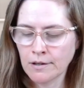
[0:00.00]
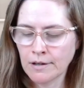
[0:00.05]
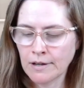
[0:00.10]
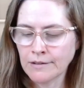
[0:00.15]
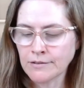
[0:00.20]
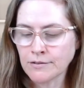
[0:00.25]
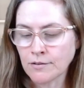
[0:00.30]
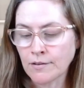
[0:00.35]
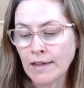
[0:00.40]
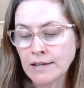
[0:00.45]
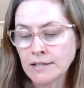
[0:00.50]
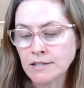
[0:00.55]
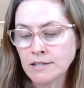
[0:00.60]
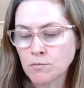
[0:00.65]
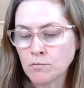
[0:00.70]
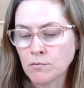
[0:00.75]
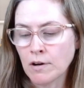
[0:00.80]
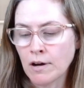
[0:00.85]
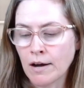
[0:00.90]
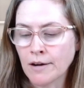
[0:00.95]
So that is
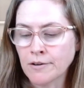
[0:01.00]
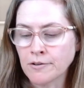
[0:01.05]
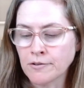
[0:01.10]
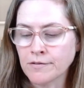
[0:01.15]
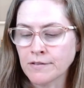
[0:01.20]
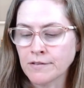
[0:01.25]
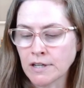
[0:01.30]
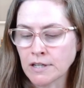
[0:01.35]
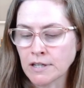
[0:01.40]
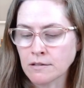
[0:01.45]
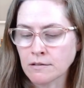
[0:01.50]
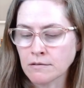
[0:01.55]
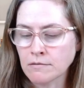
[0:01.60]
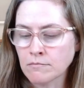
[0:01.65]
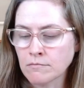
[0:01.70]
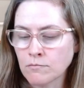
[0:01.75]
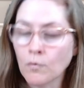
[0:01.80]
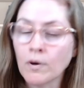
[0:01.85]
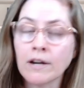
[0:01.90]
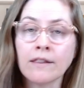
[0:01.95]
100 things.
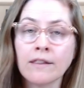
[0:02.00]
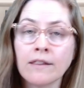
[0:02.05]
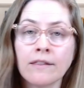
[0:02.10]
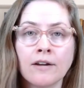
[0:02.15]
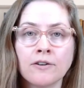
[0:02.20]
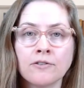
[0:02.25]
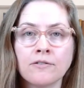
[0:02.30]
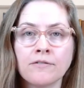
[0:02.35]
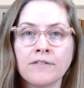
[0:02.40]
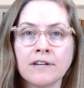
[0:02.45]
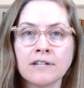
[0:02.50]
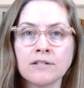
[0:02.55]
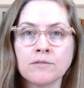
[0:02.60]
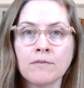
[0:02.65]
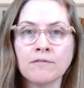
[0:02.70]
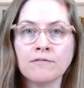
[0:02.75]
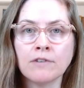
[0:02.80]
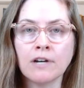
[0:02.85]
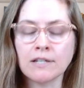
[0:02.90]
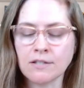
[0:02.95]
One of the 100 things
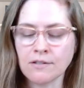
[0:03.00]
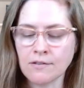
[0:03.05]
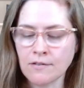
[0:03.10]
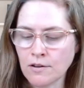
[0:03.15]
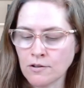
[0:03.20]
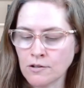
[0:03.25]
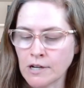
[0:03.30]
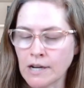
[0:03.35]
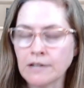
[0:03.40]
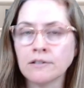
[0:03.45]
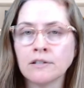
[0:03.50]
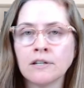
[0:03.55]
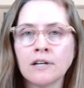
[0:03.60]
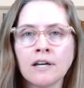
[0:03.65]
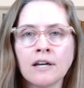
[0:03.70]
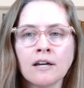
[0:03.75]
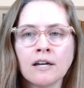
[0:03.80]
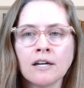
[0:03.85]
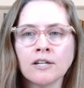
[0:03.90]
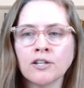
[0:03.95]
we've lost on the internet.
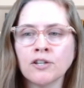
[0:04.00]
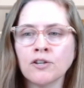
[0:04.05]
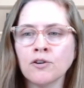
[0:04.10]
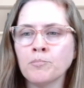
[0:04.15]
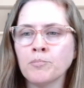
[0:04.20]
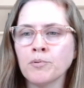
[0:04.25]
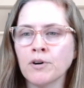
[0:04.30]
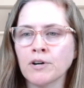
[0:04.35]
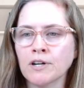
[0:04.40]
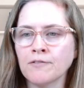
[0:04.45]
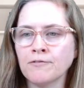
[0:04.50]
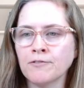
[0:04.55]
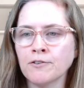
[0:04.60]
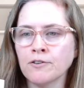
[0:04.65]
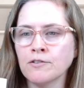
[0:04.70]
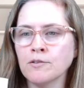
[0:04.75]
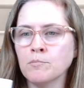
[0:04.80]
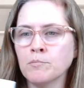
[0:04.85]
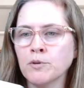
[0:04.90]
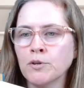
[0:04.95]
Cute book if you're
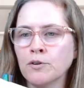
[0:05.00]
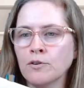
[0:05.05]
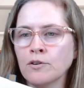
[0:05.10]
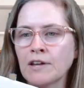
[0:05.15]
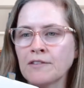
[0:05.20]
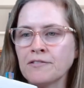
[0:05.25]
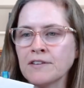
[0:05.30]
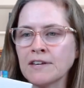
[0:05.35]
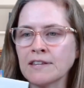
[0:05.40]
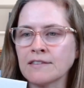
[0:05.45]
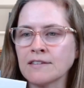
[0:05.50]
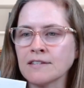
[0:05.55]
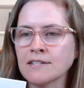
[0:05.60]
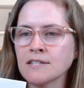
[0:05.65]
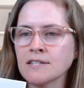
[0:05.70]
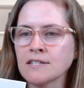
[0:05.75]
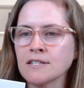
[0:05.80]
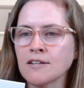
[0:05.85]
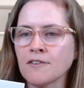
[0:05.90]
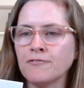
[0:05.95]
in the mood. I think this
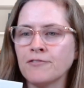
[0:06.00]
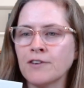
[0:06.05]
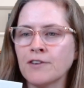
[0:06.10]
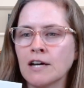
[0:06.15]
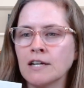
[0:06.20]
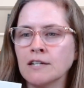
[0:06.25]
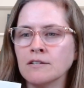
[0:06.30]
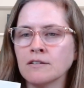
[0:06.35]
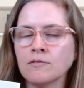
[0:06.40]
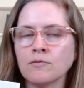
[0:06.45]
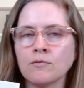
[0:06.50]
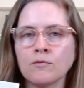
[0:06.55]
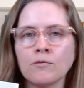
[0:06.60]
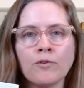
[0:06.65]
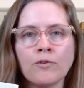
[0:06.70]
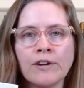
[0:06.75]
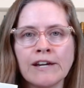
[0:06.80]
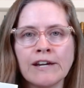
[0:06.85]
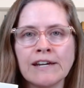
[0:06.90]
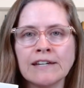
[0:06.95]
is a fun
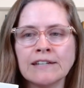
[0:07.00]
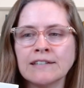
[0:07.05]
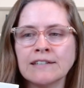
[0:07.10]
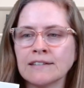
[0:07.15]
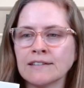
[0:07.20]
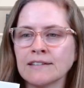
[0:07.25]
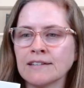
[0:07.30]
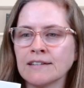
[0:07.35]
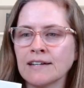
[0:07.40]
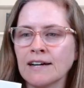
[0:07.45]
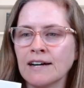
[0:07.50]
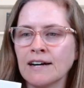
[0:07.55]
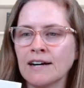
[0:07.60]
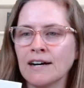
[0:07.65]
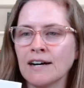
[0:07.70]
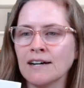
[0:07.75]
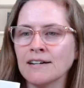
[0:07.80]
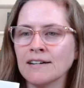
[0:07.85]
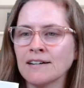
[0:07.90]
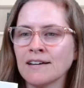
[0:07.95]
read.
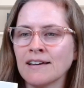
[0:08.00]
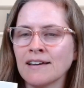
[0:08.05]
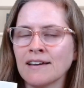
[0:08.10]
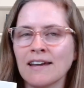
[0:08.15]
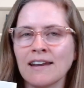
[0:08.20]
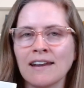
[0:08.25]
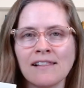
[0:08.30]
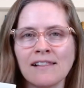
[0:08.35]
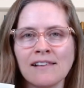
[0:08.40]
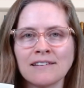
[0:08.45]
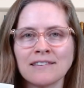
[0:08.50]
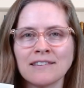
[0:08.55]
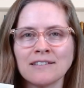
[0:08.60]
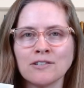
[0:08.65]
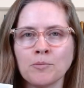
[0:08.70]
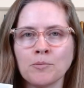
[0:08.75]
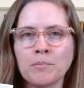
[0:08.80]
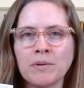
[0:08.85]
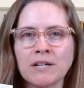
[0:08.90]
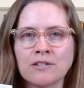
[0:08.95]
And I like the
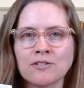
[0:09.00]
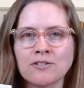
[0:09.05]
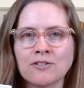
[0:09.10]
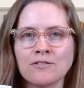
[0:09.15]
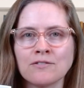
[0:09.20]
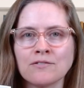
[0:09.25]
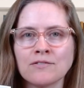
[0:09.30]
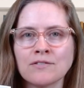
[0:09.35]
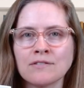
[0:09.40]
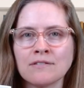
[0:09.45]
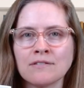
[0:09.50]
little pictures.